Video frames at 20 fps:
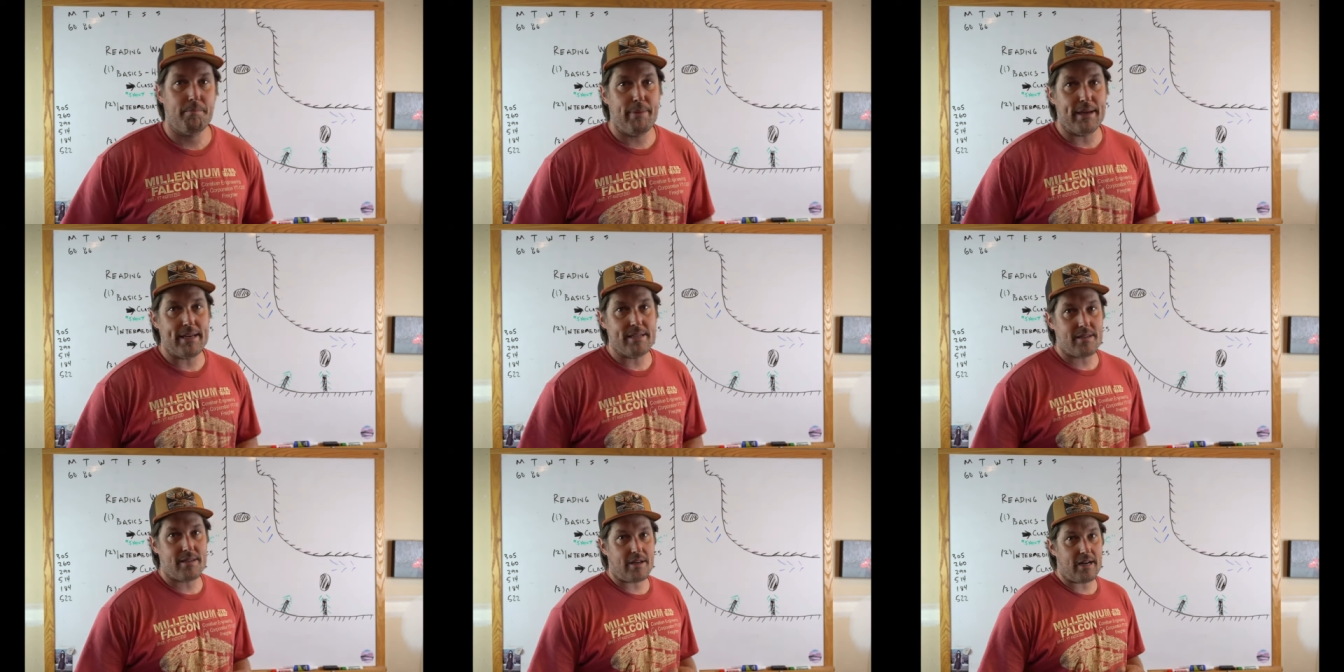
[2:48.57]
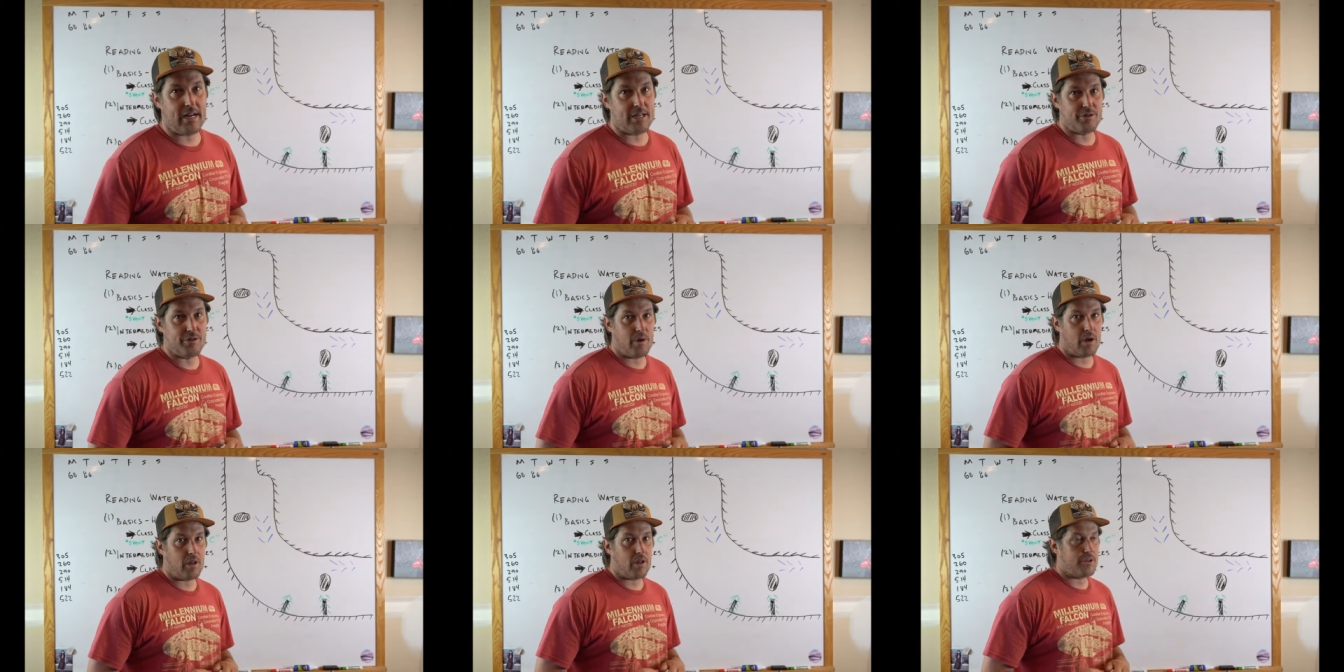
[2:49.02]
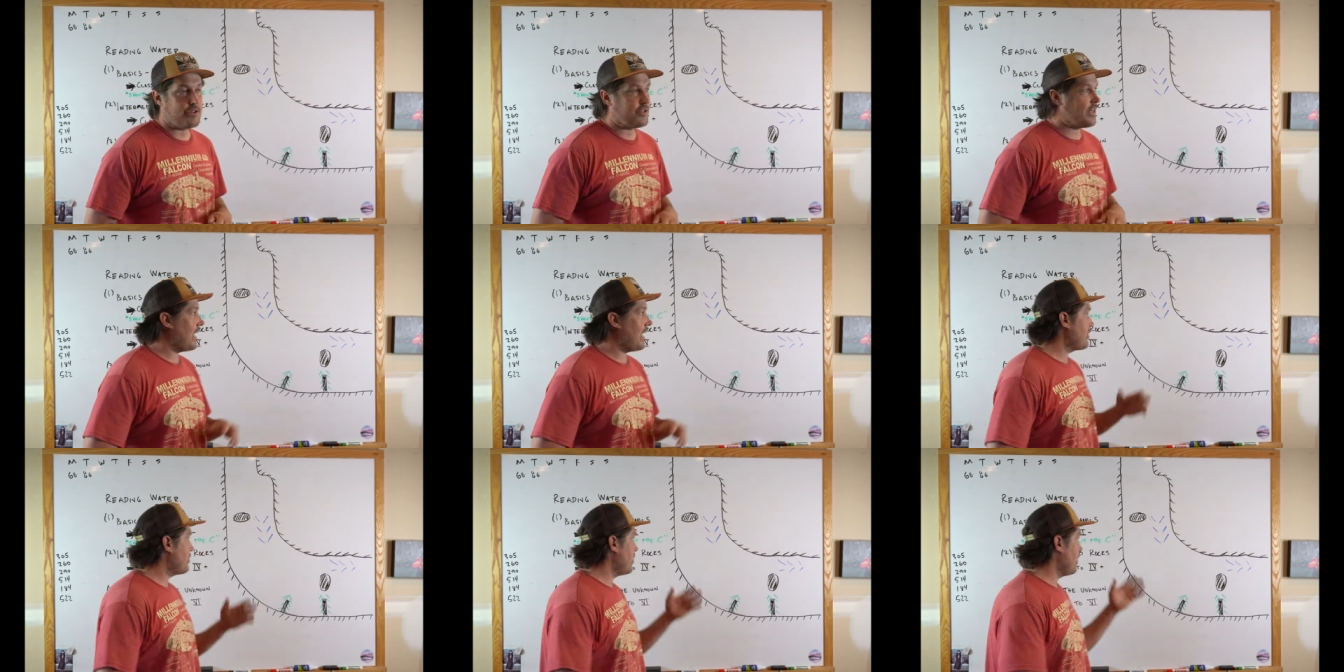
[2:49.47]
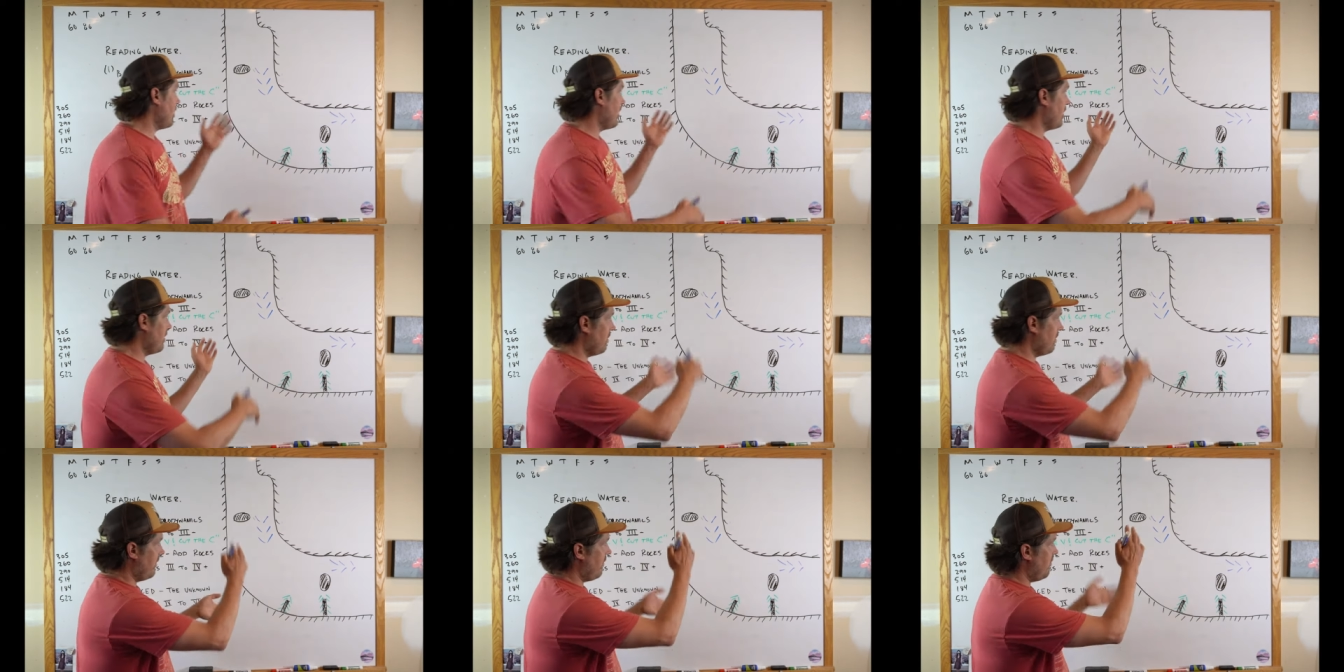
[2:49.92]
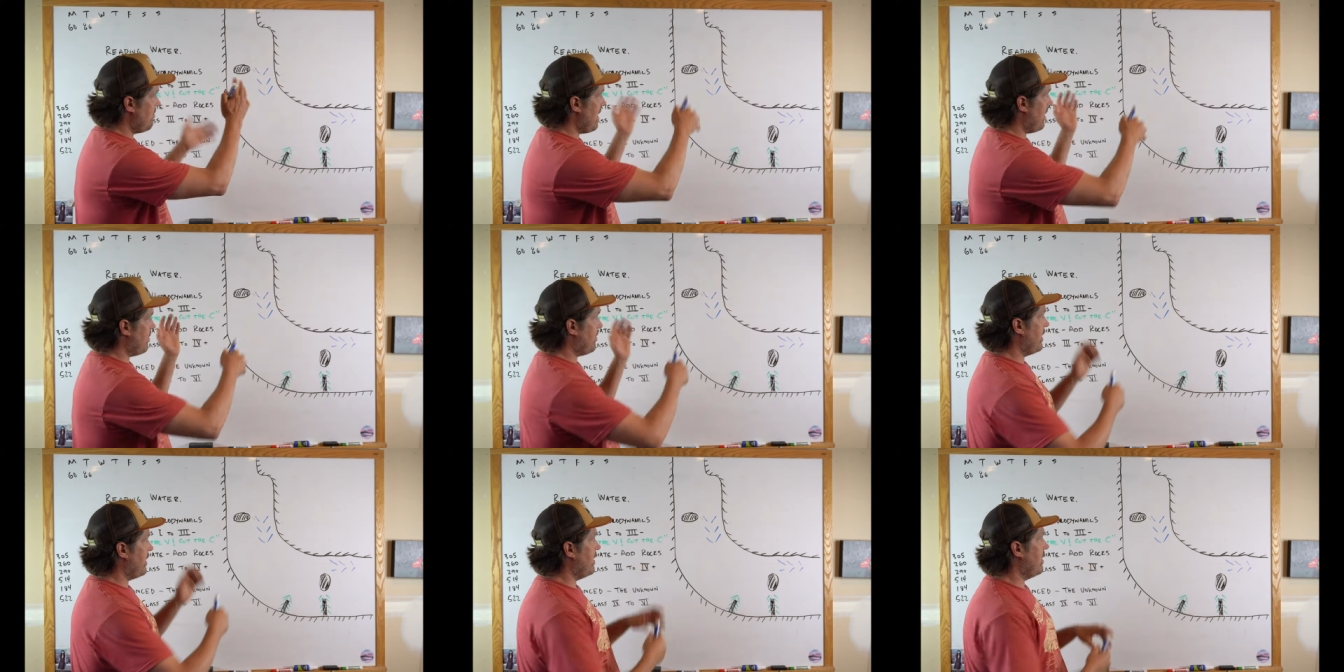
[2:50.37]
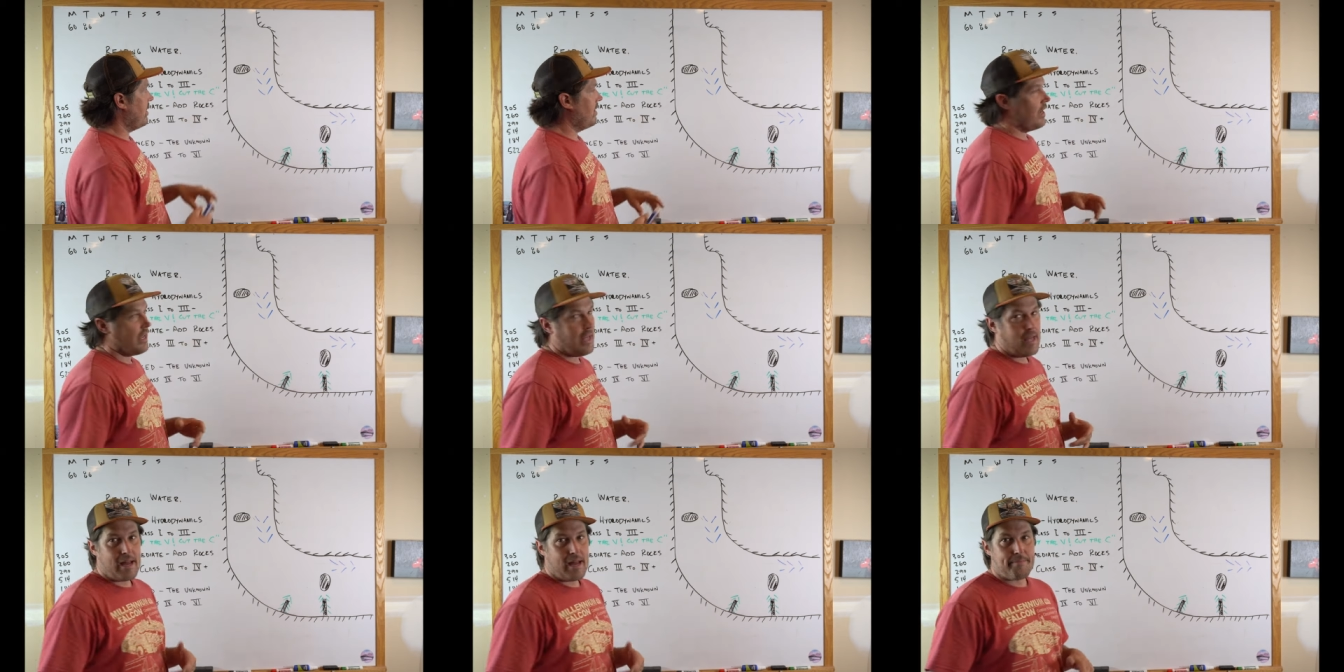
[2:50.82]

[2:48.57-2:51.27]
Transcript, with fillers: basic hydrology. I drew a little river map here.